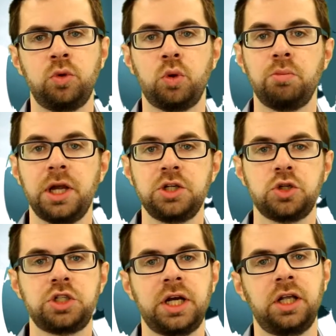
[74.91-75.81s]
or major
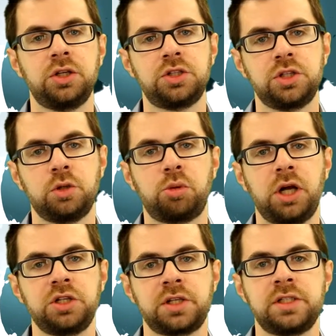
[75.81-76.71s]
challenge your
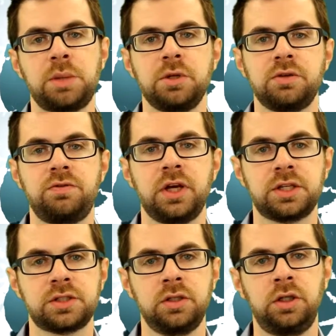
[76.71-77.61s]
project is aiming to fix.